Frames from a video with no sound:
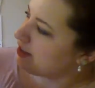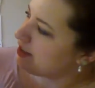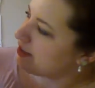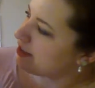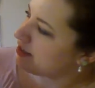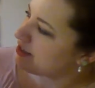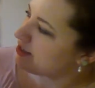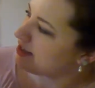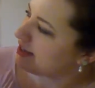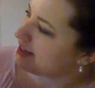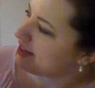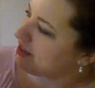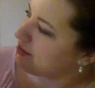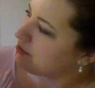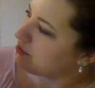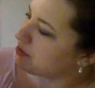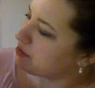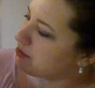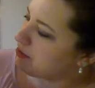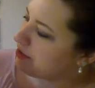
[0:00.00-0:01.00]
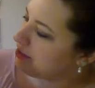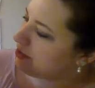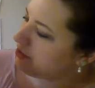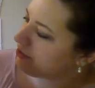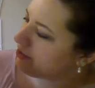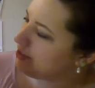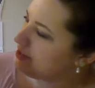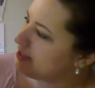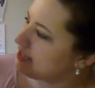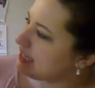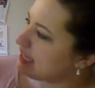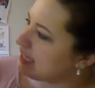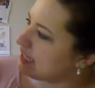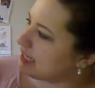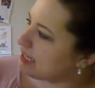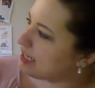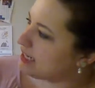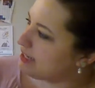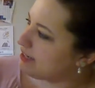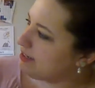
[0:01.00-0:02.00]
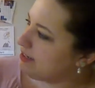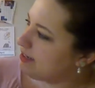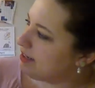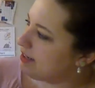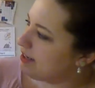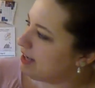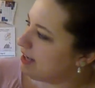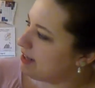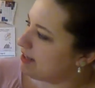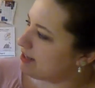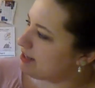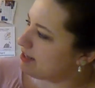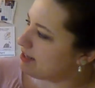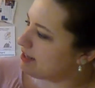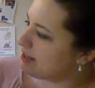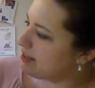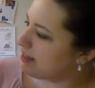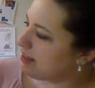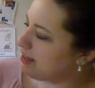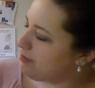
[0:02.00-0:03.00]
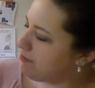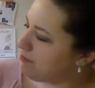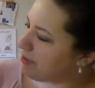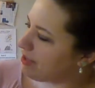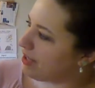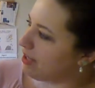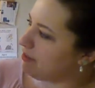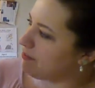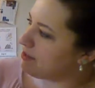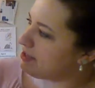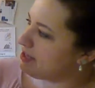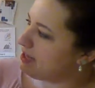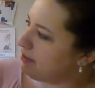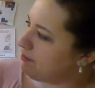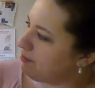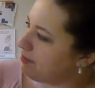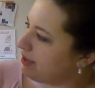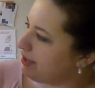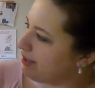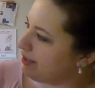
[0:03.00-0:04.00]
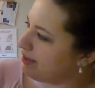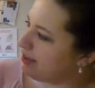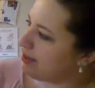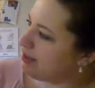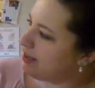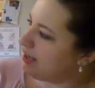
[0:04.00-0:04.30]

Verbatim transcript: The seed grew into a seedling, and the seedling became a sapling.